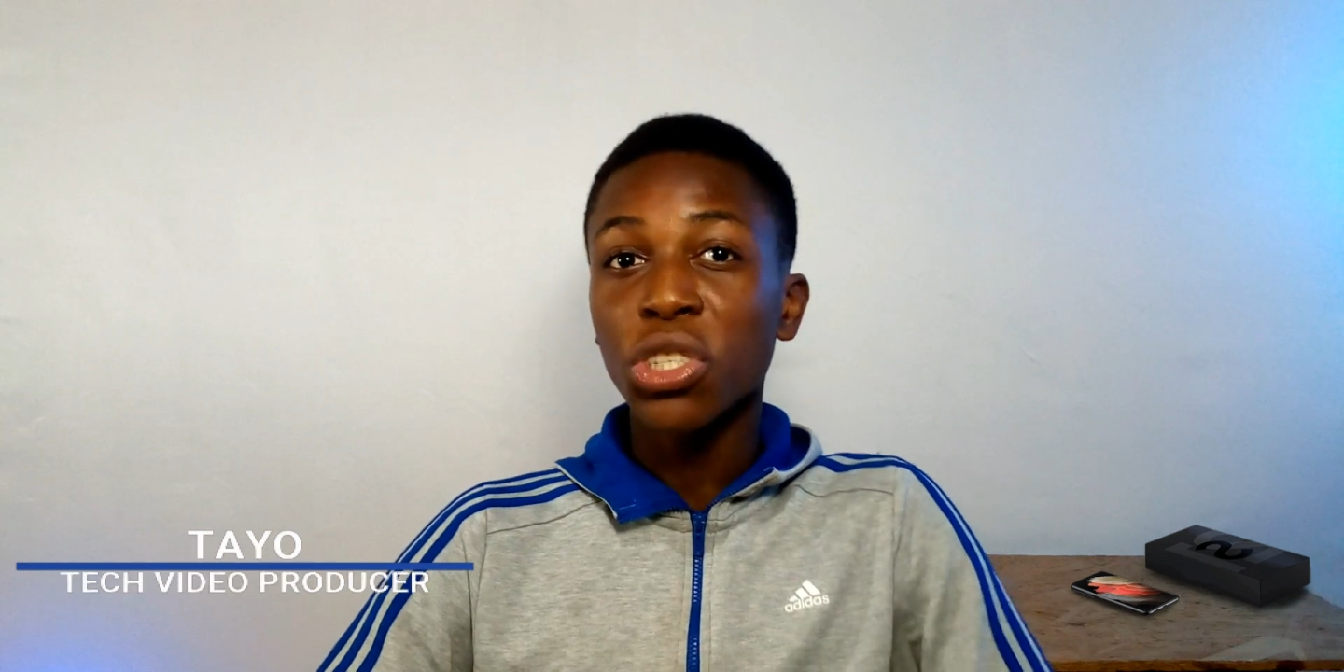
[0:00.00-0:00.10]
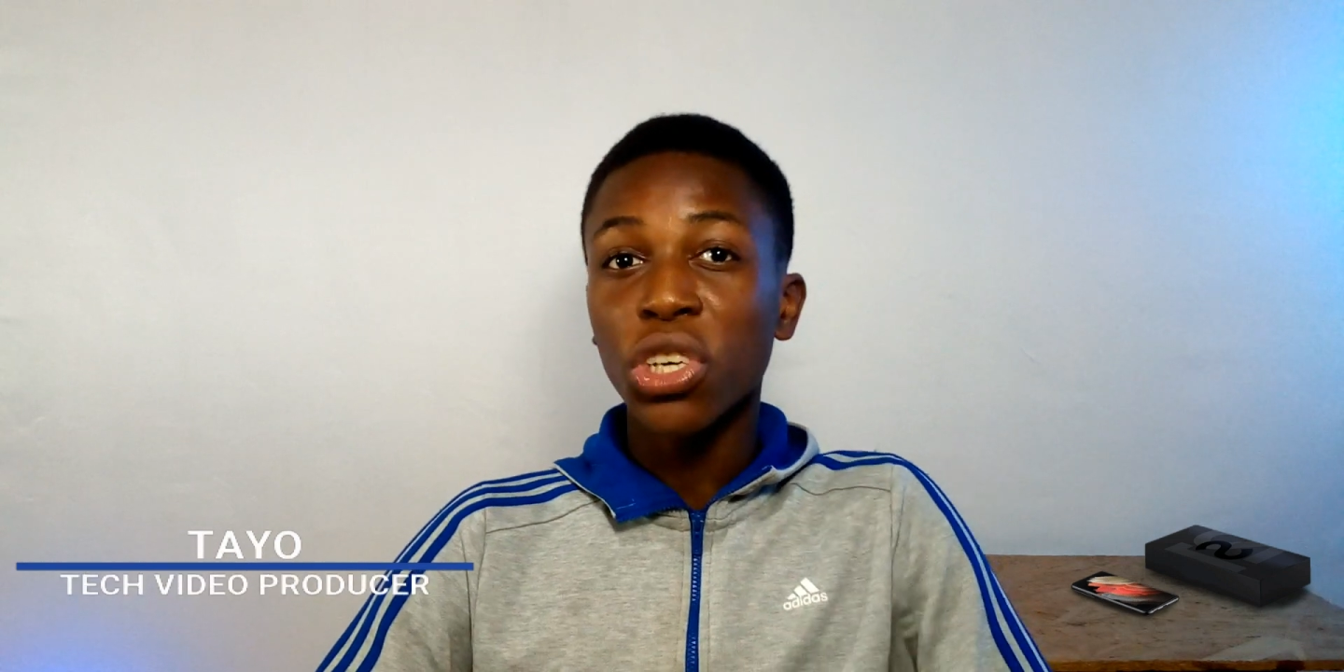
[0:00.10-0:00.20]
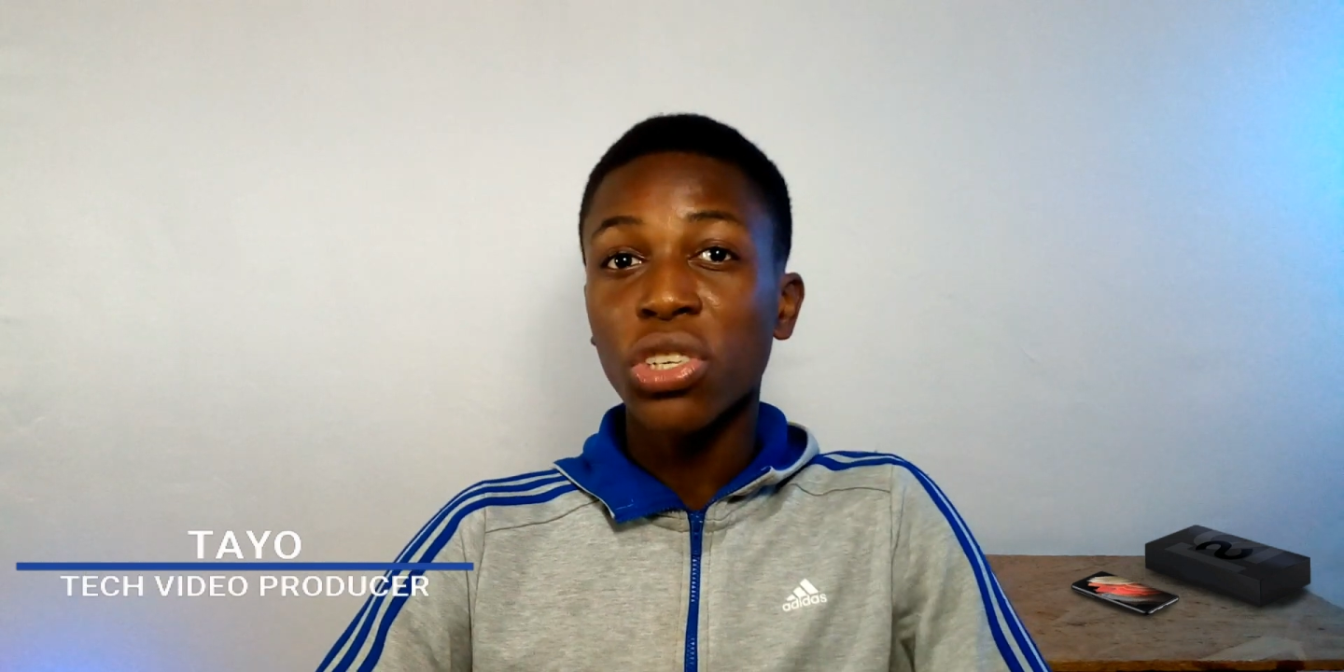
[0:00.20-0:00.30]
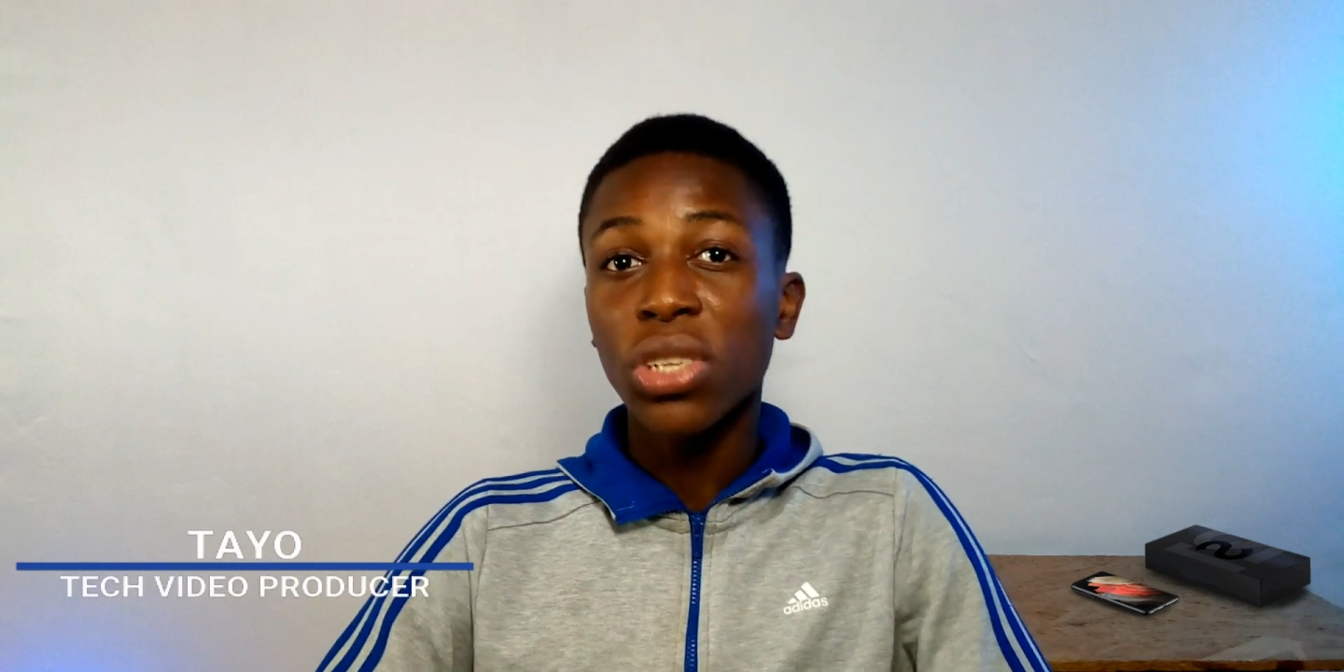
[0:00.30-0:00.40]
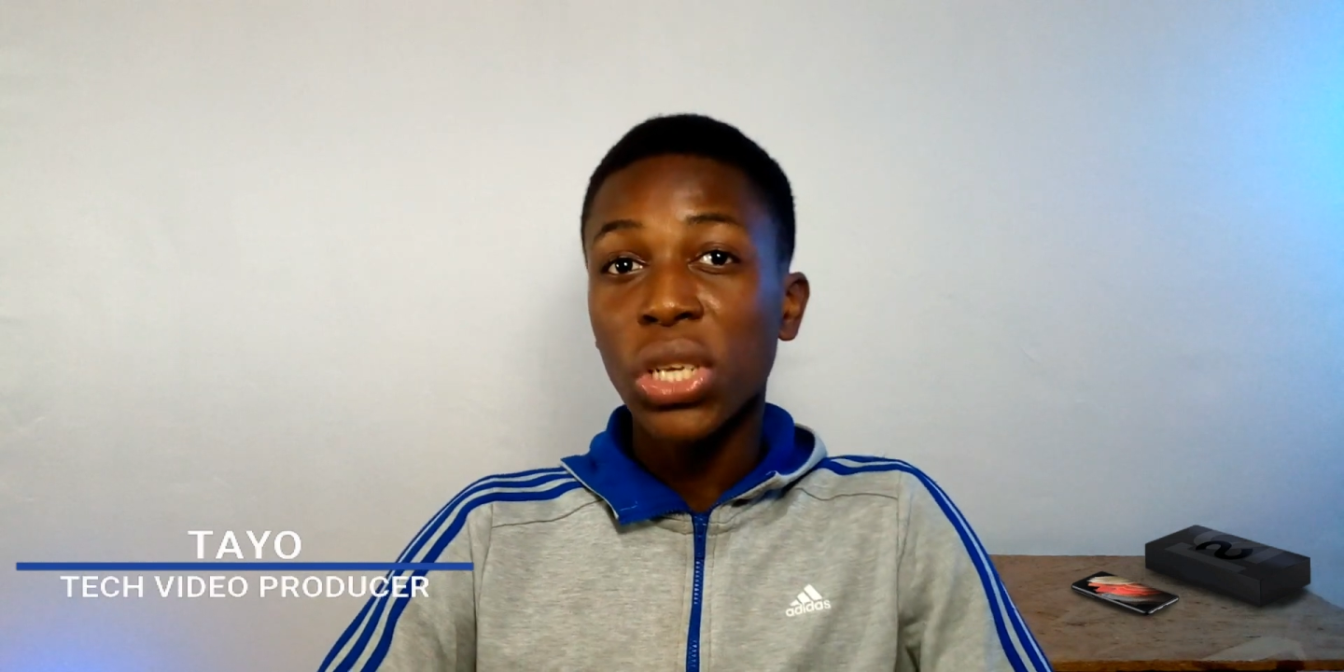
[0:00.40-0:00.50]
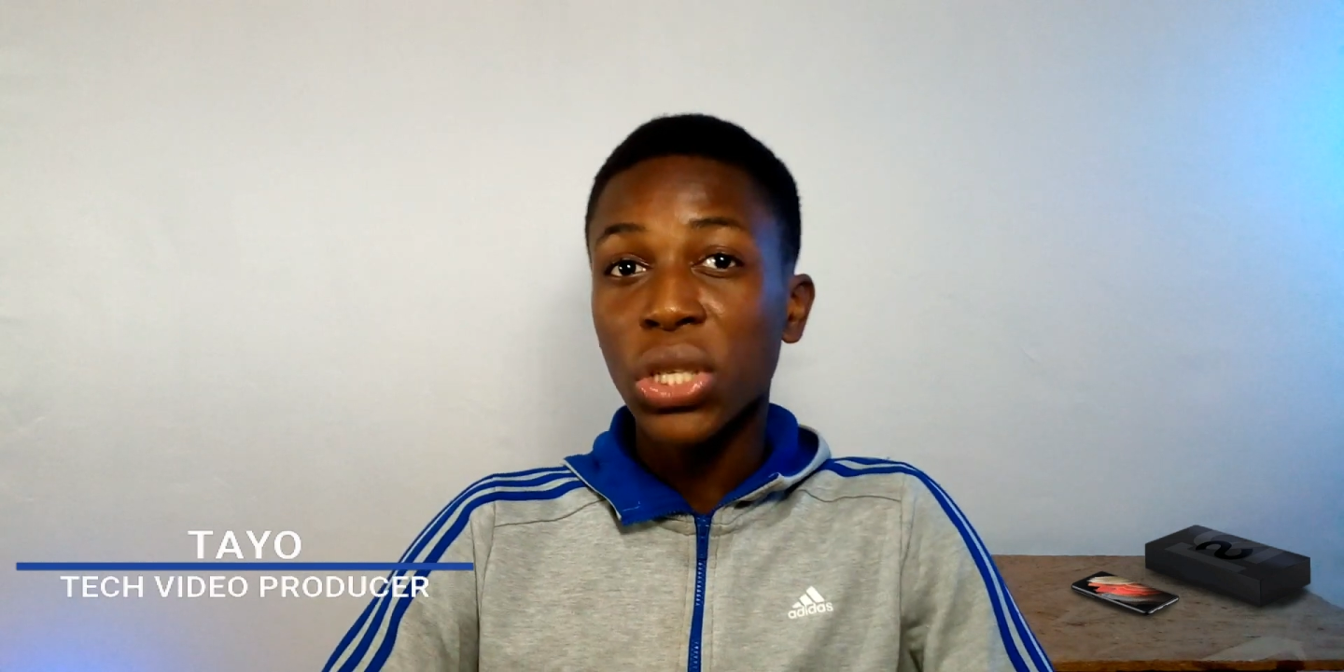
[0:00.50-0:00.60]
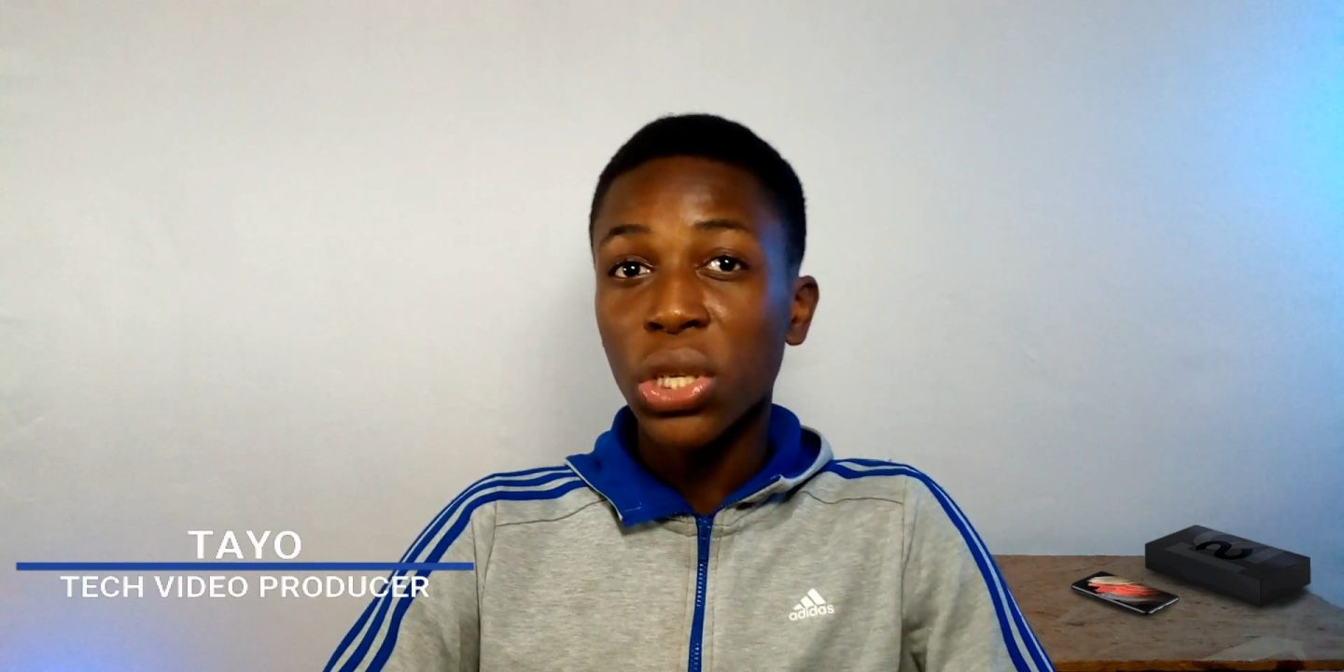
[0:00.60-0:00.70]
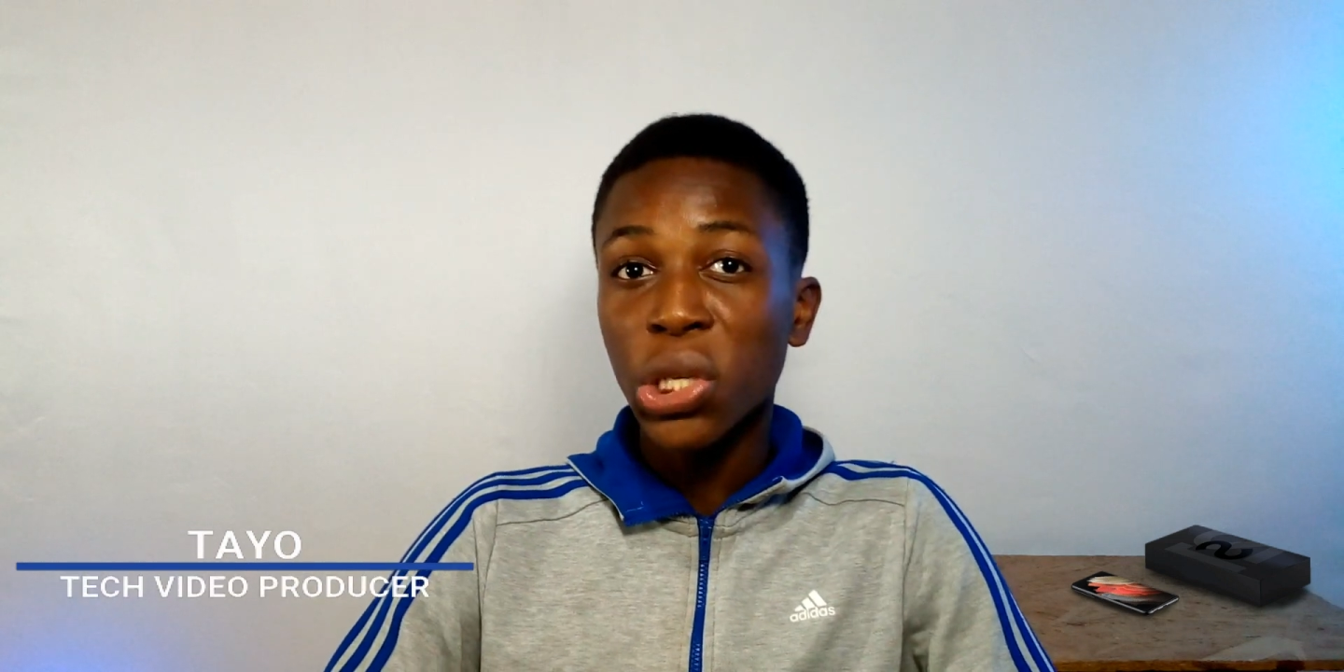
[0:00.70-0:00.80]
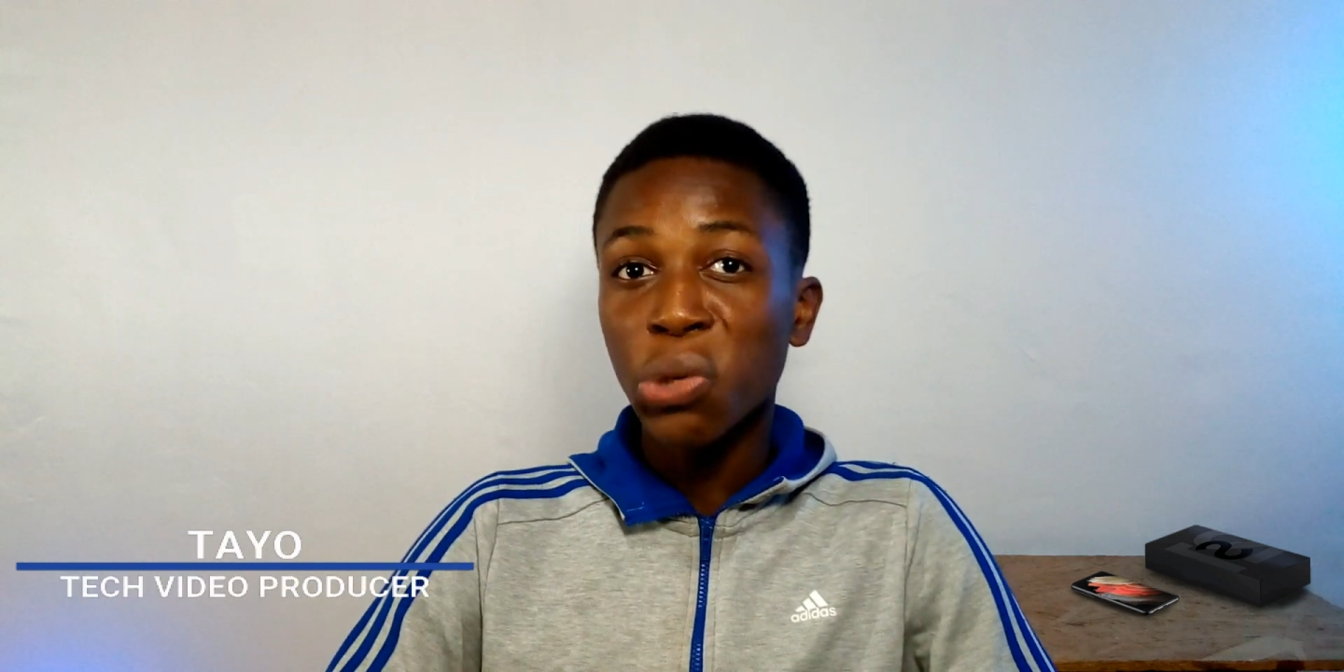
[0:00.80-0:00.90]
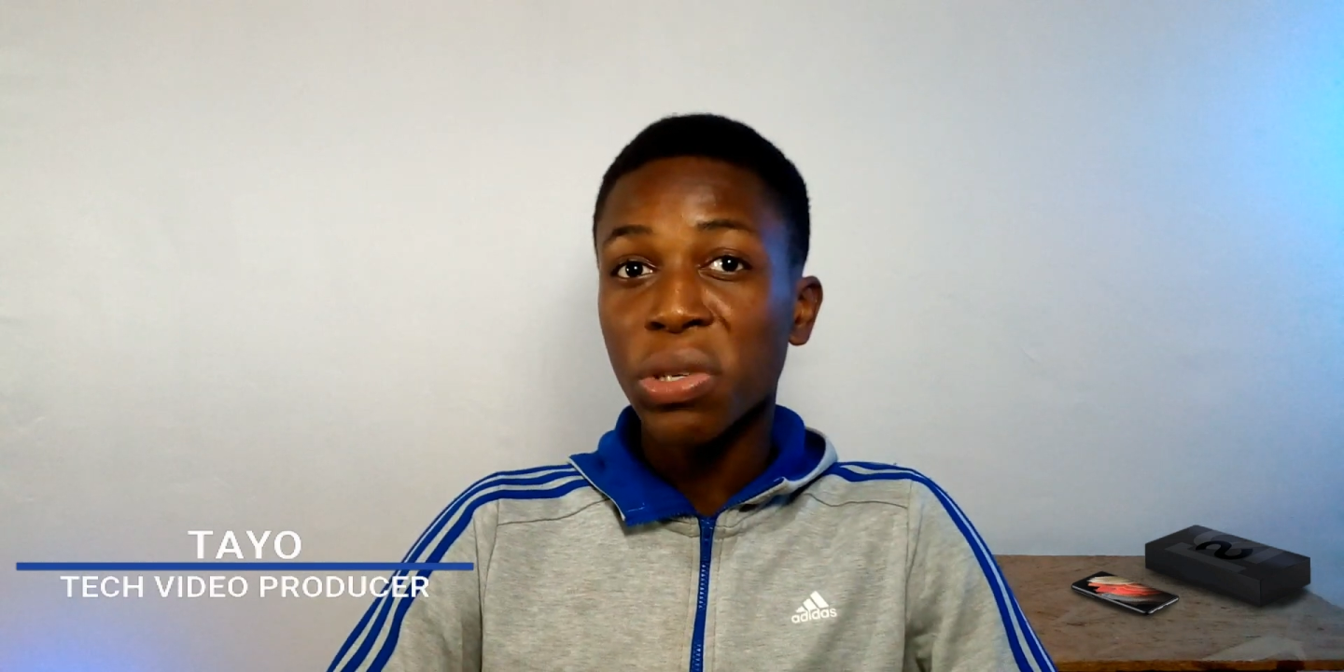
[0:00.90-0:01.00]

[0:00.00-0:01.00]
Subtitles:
just released a new